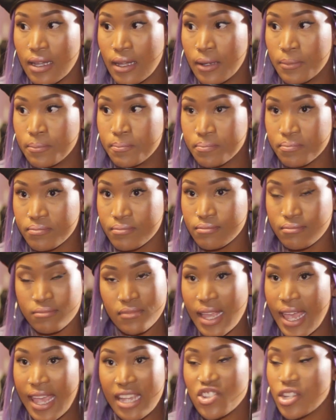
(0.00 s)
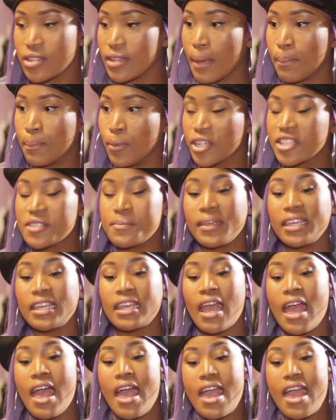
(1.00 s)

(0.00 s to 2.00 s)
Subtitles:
the agent that booked me.